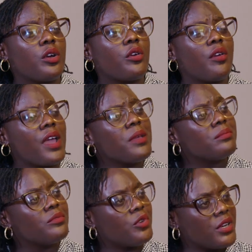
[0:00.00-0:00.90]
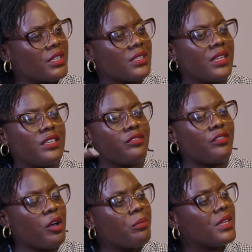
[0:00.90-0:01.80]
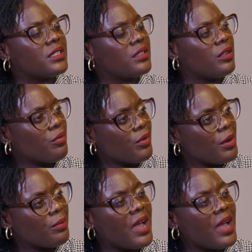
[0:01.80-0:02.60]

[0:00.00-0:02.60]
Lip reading: the crime rate, the defilement, the rape,